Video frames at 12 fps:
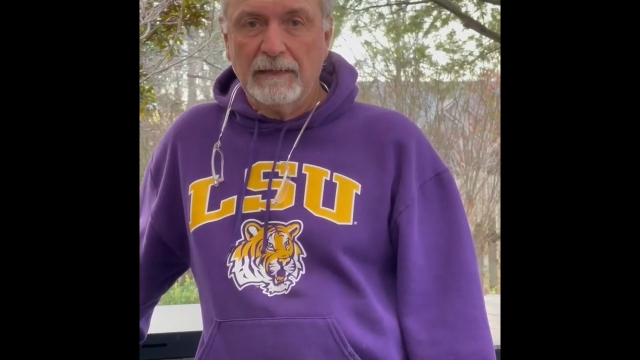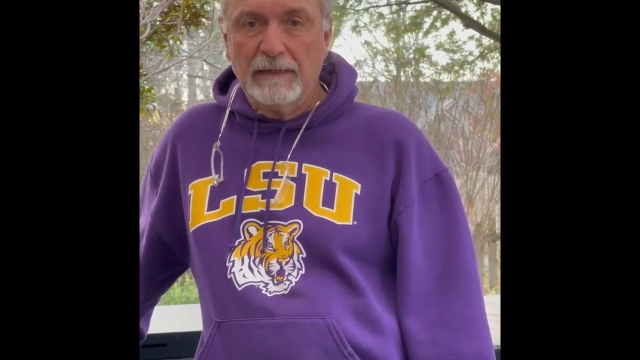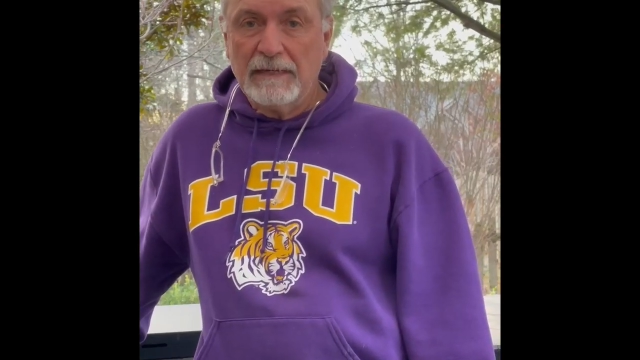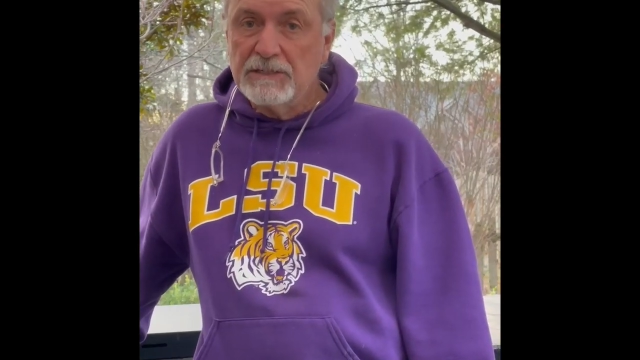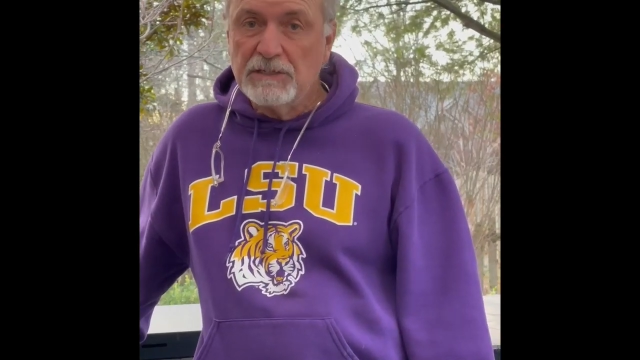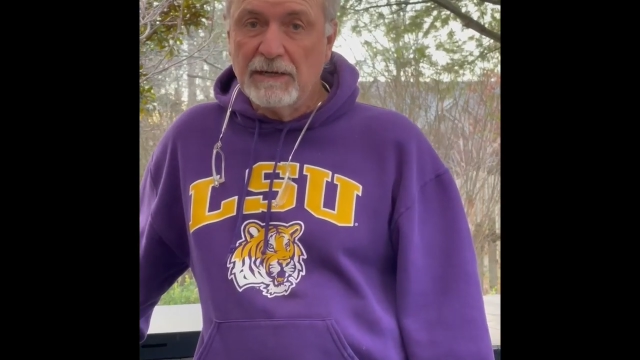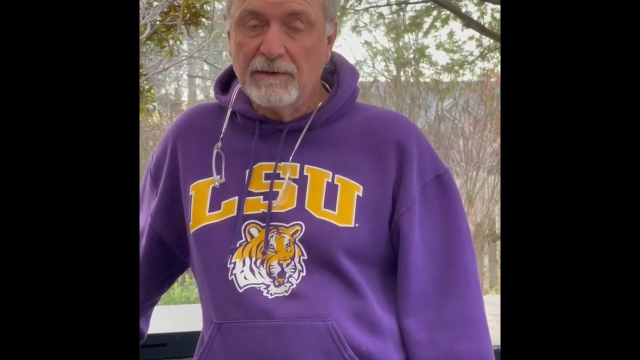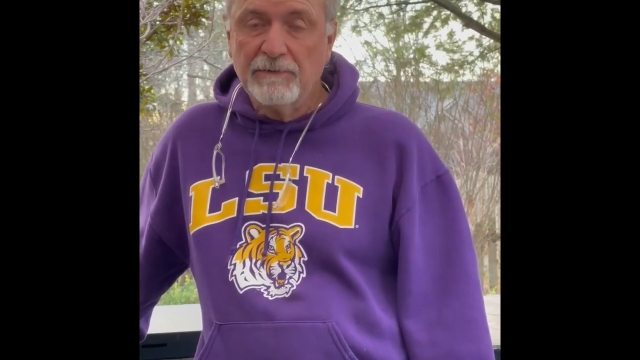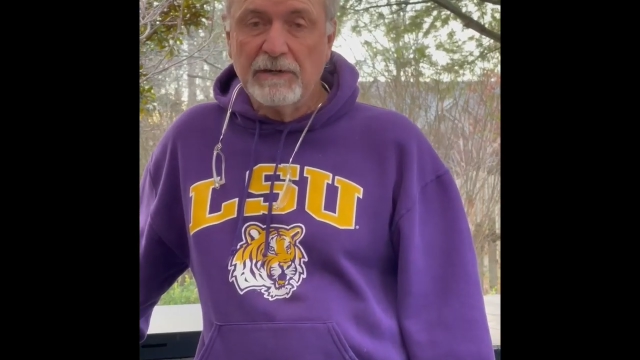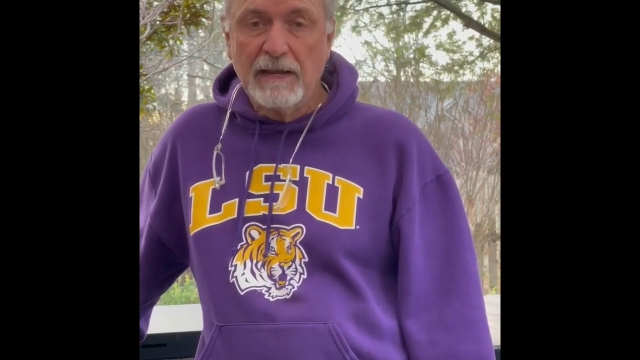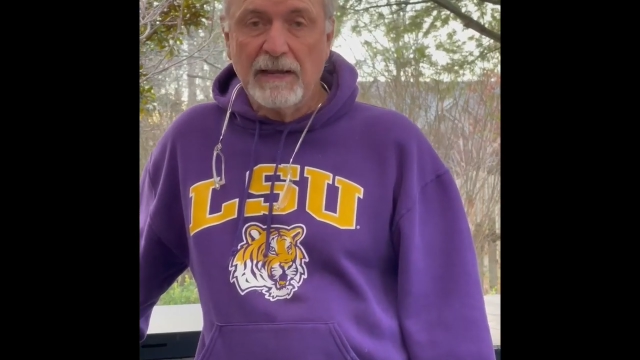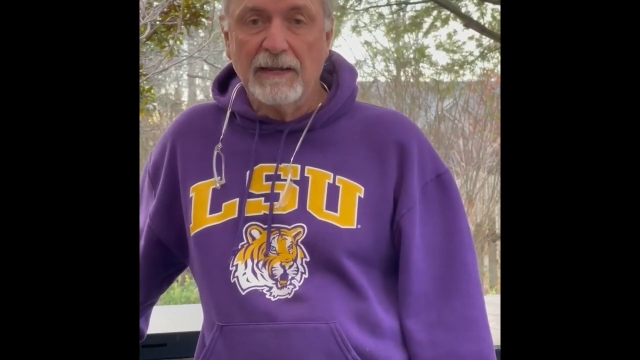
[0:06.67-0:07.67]
each and
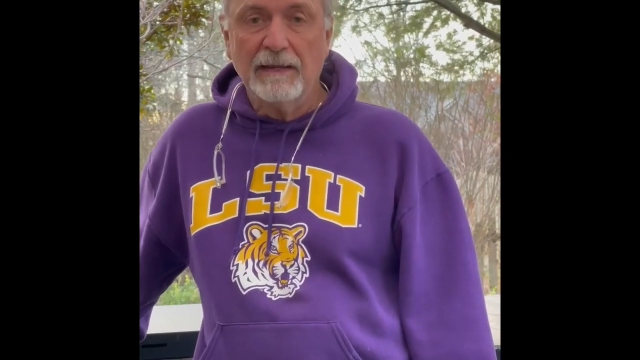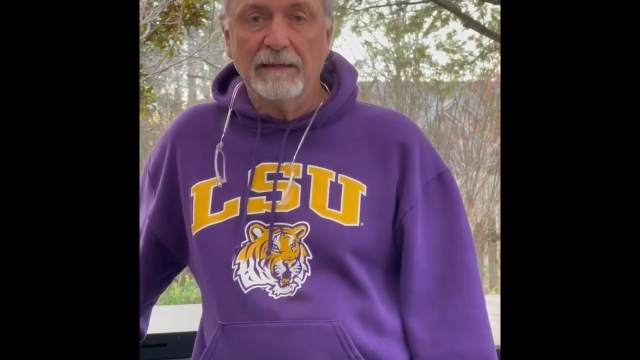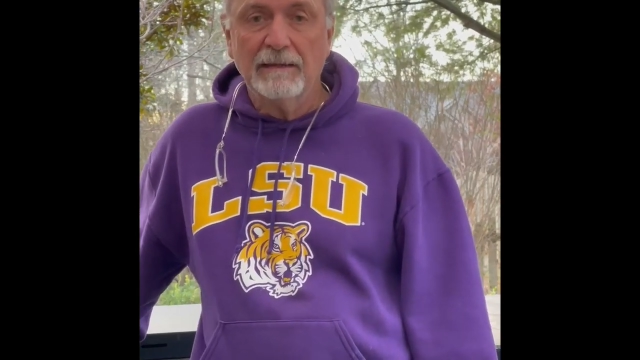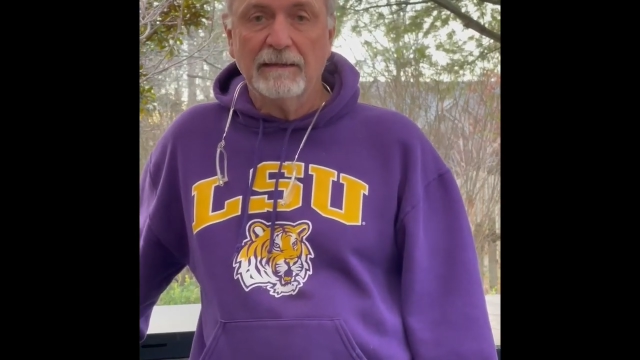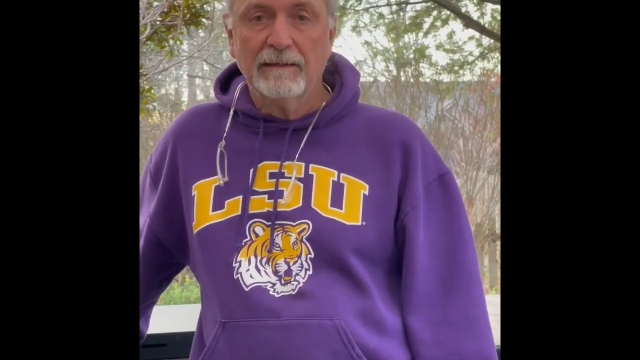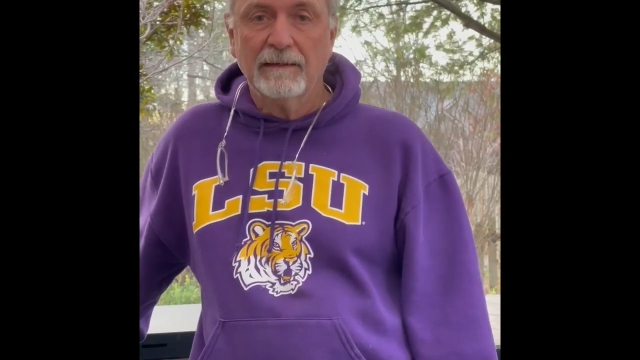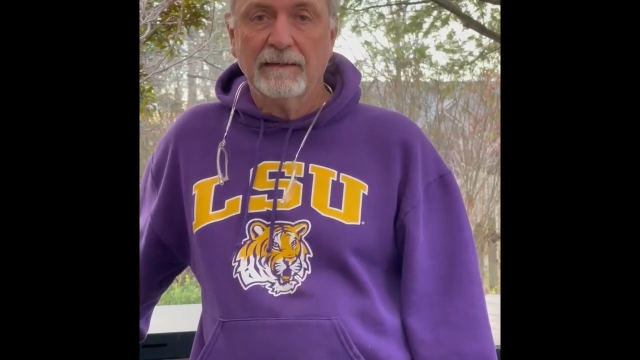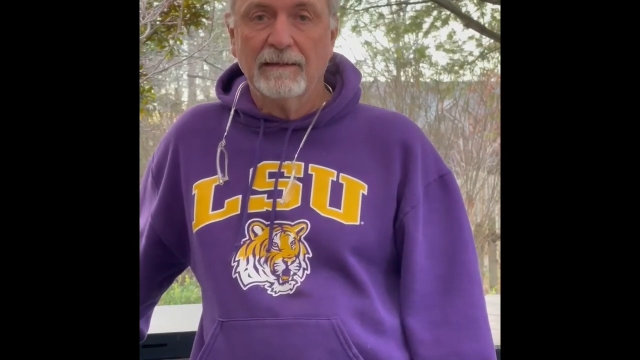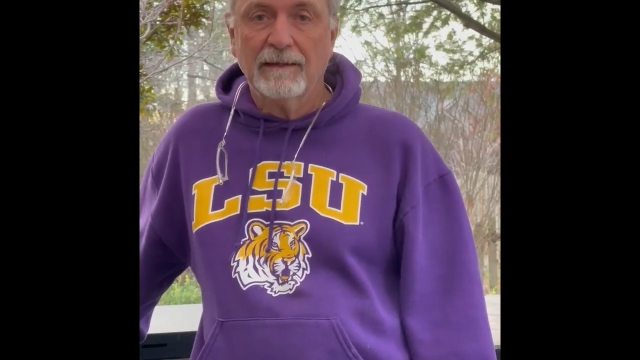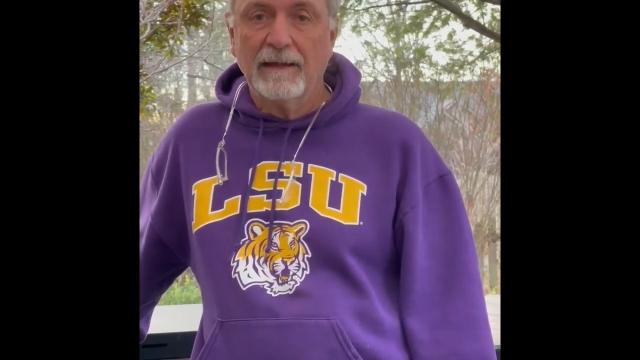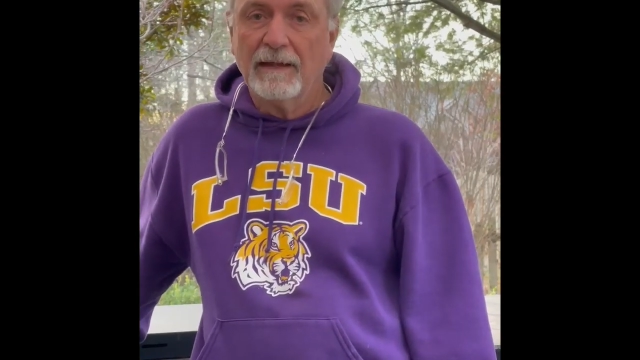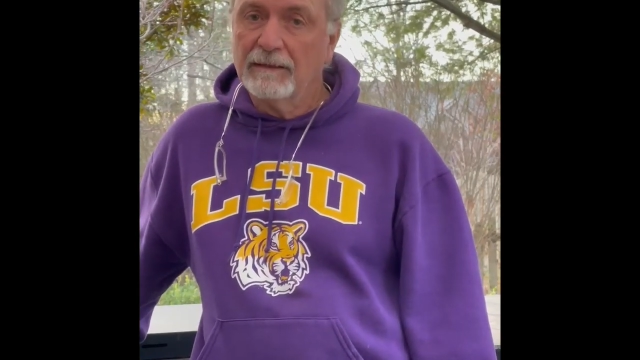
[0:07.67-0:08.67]
every day.
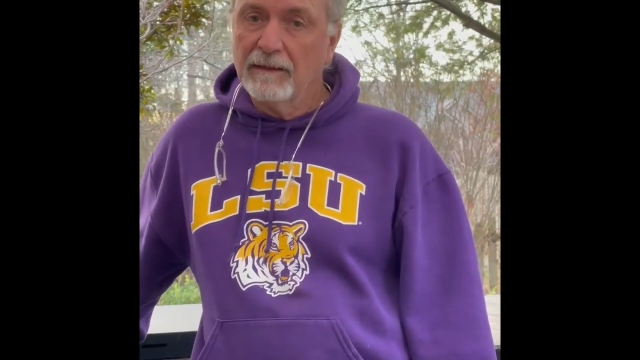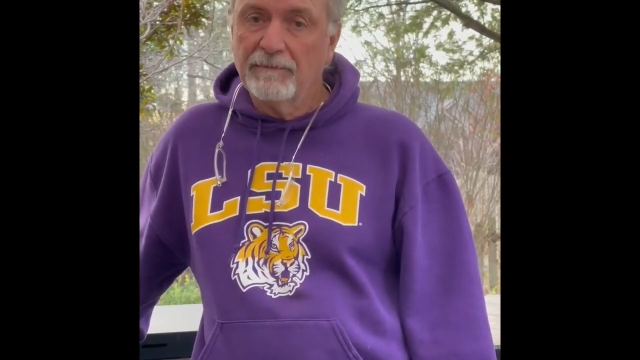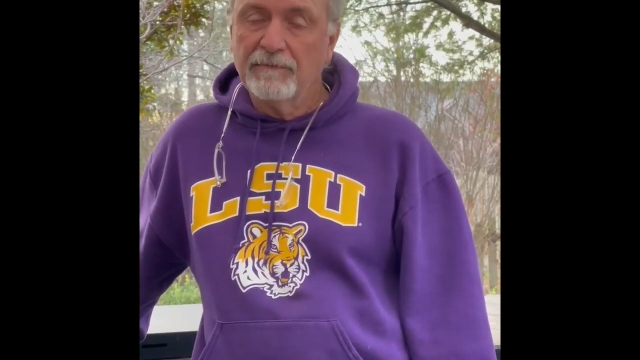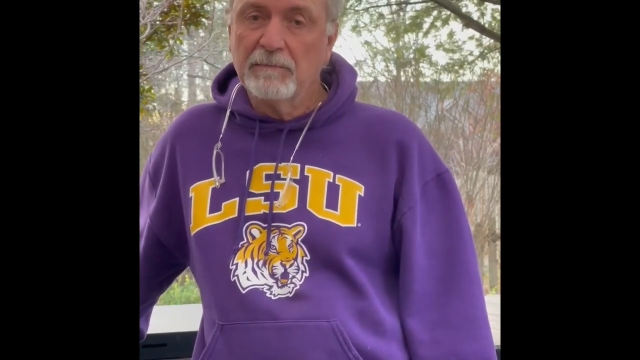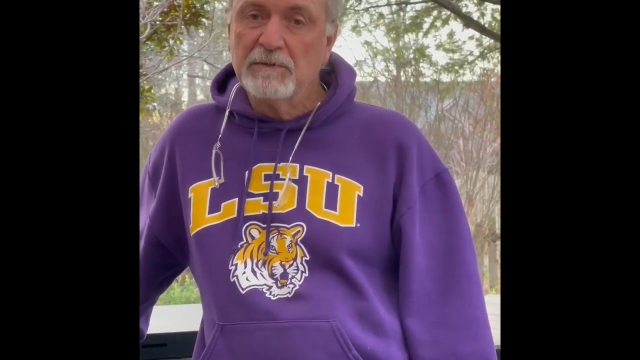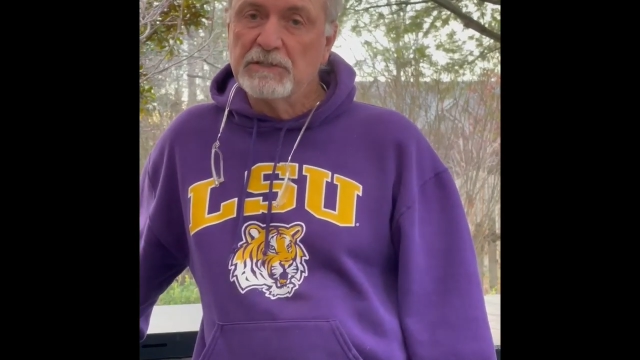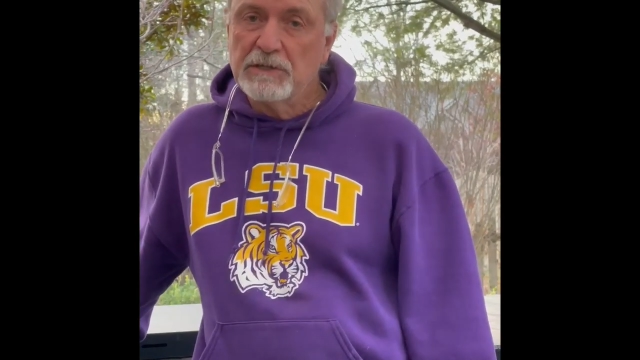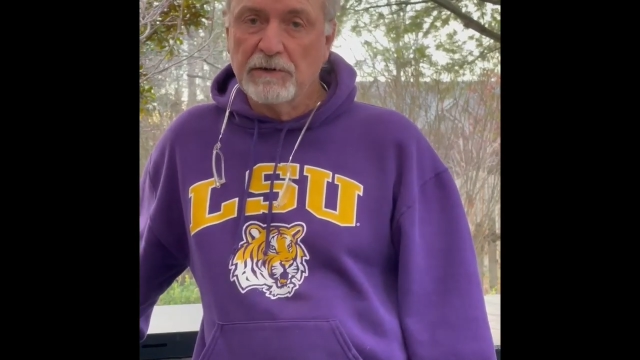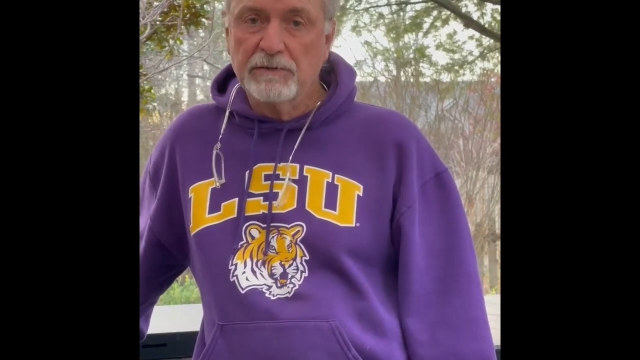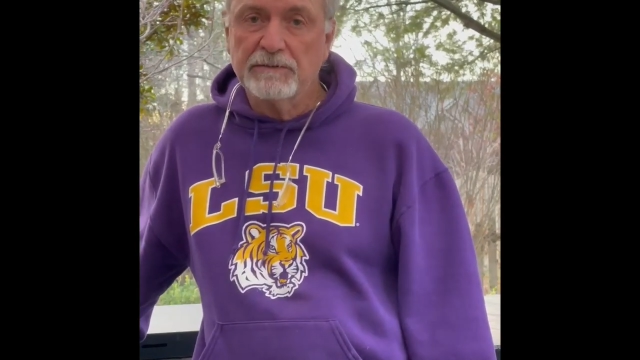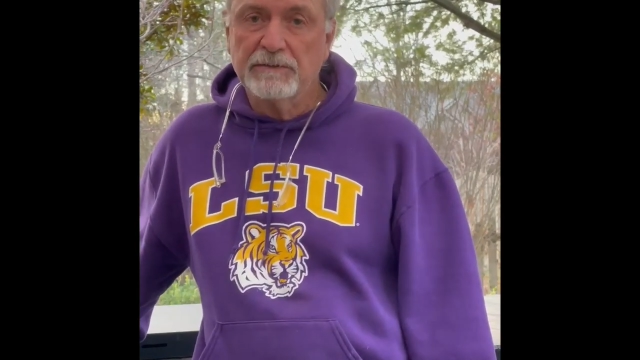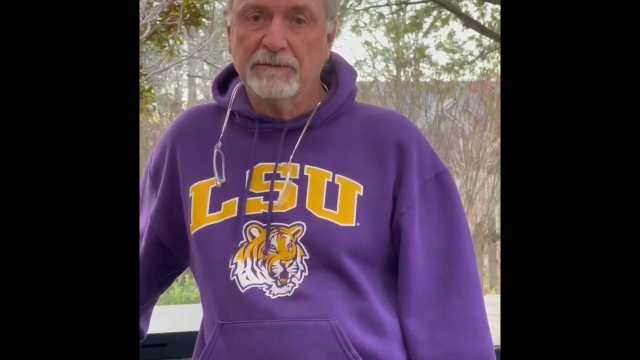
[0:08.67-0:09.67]
I love them and
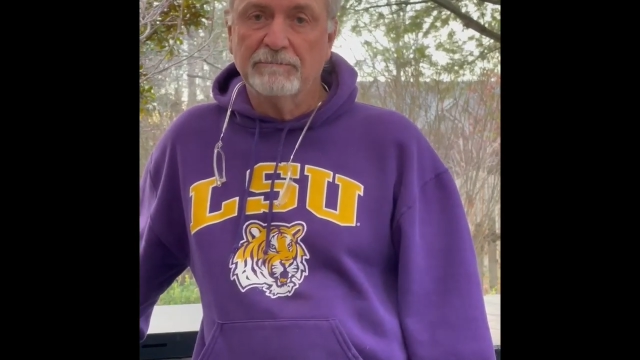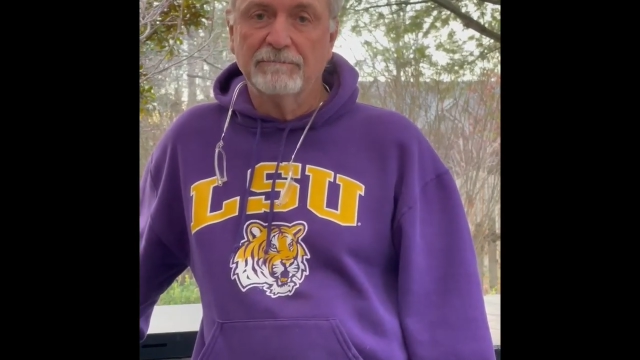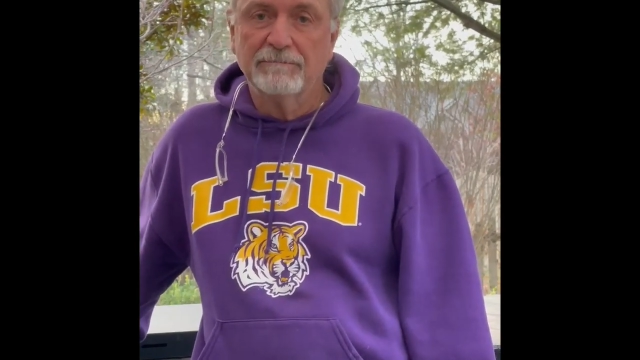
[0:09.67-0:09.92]
cherish them.